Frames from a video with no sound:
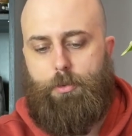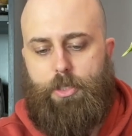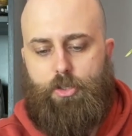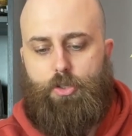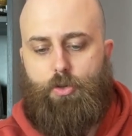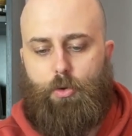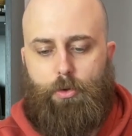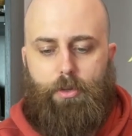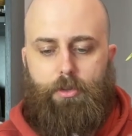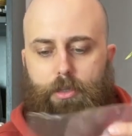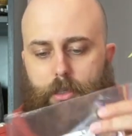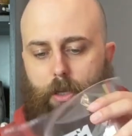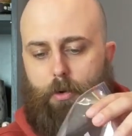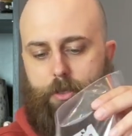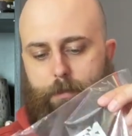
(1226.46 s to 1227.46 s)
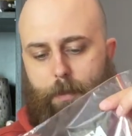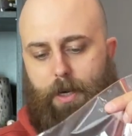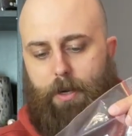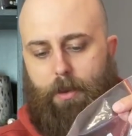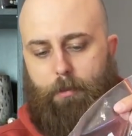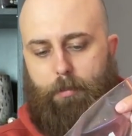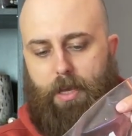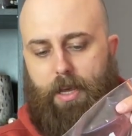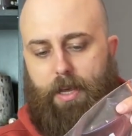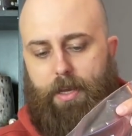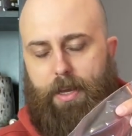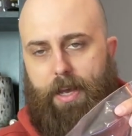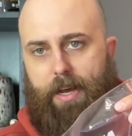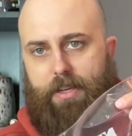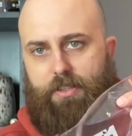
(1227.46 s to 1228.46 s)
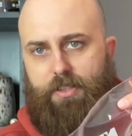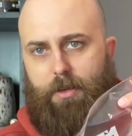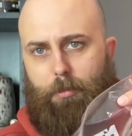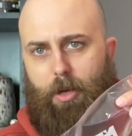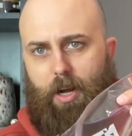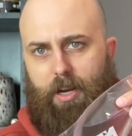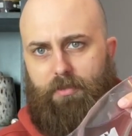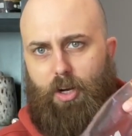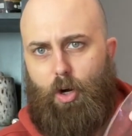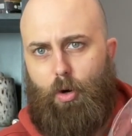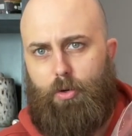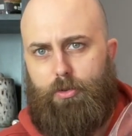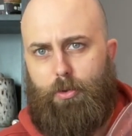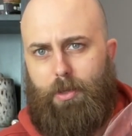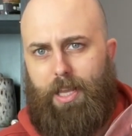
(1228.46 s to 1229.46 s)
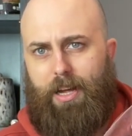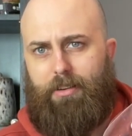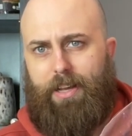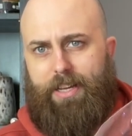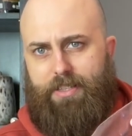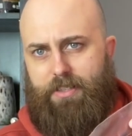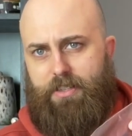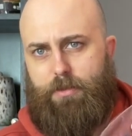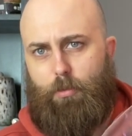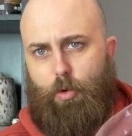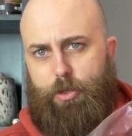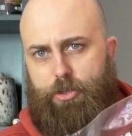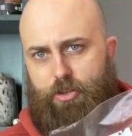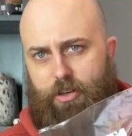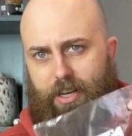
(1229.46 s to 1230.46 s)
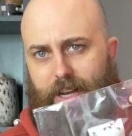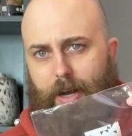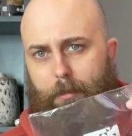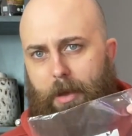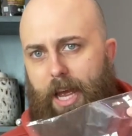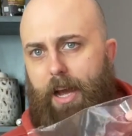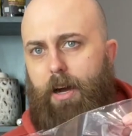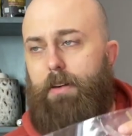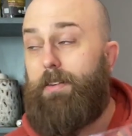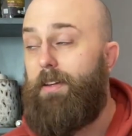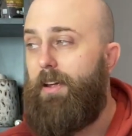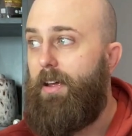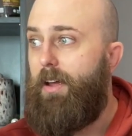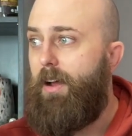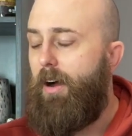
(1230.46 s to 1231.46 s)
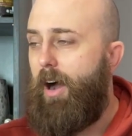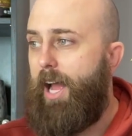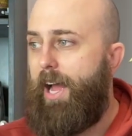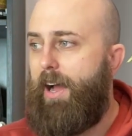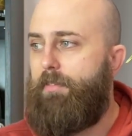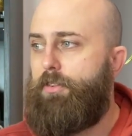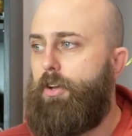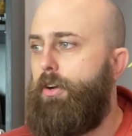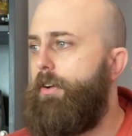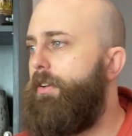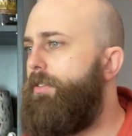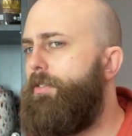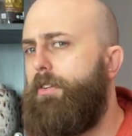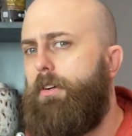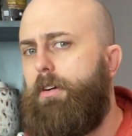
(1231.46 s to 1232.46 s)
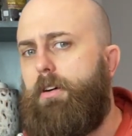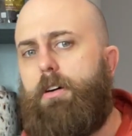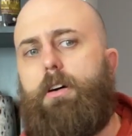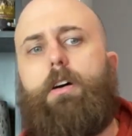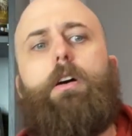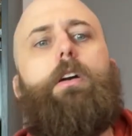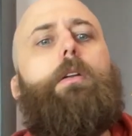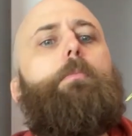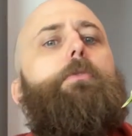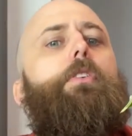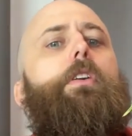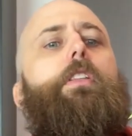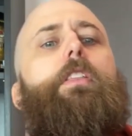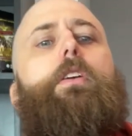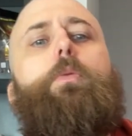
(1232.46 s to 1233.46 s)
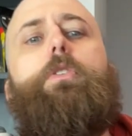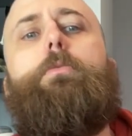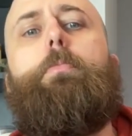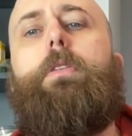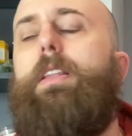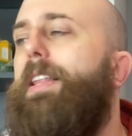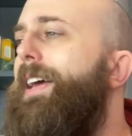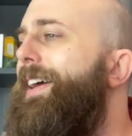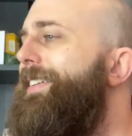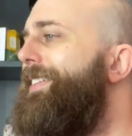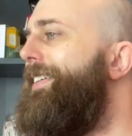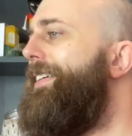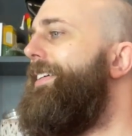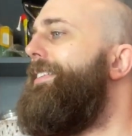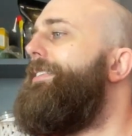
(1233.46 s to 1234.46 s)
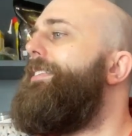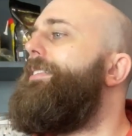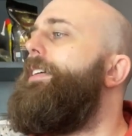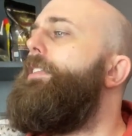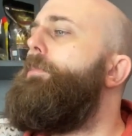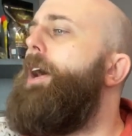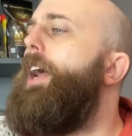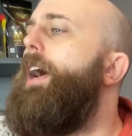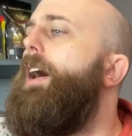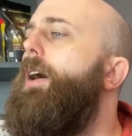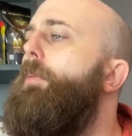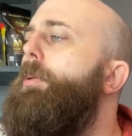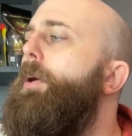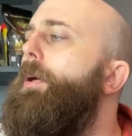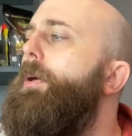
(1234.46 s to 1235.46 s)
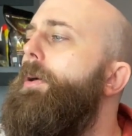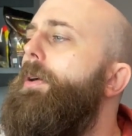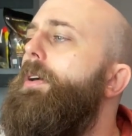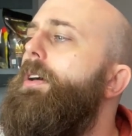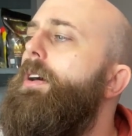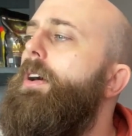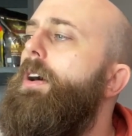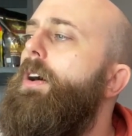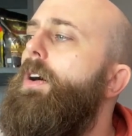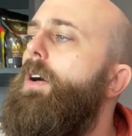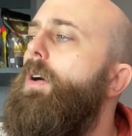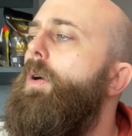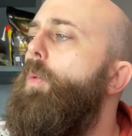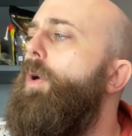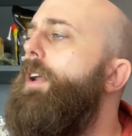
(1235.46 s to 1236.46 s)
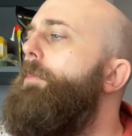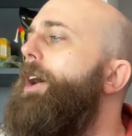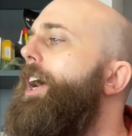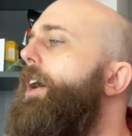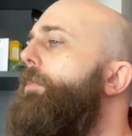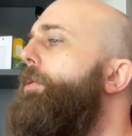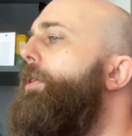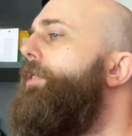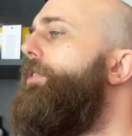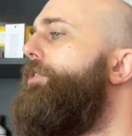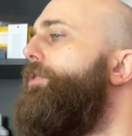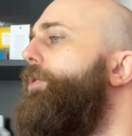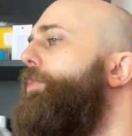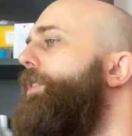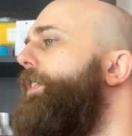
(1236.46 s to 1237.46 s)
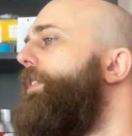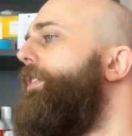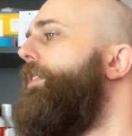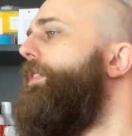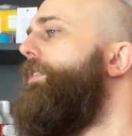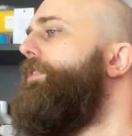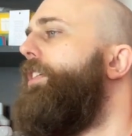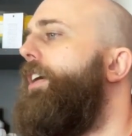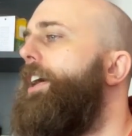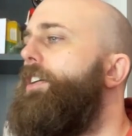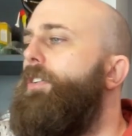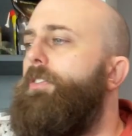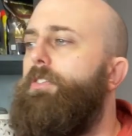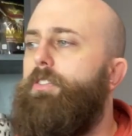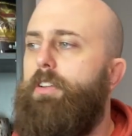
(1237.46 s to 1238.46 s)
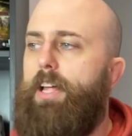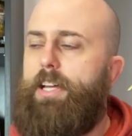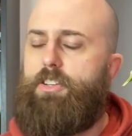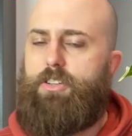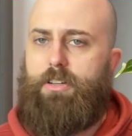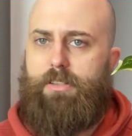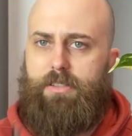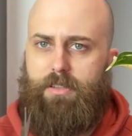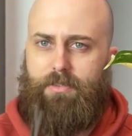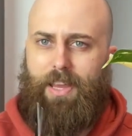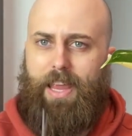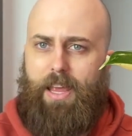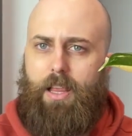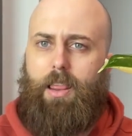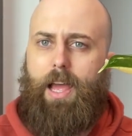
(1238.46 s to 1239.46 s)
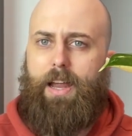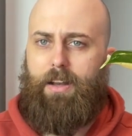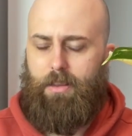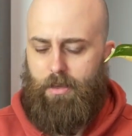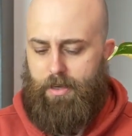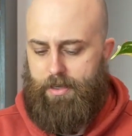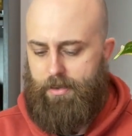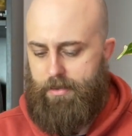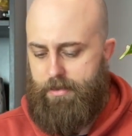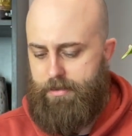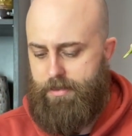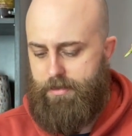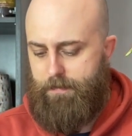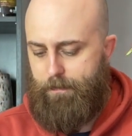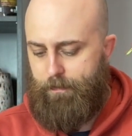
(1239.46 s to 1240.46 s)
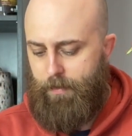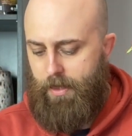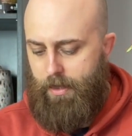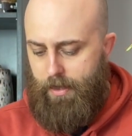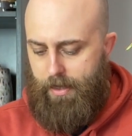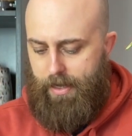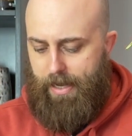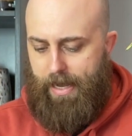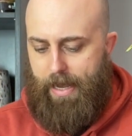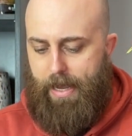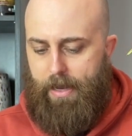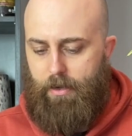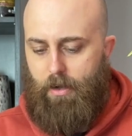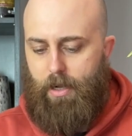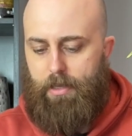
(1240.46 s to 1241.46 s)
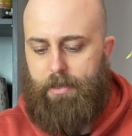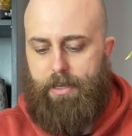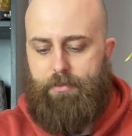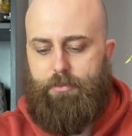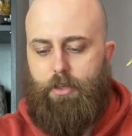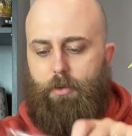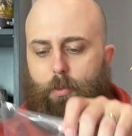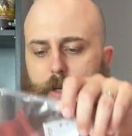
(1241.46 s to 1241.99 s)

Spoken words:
to ensure that the lowest part of the bag has some kind of a hole to allow excess moisture to come out. I have noticed on, I'm trying to think which plant it is, it's either my Albo, one of my Albos, or one of the Thai constellations. I've air layered it like this, and I left it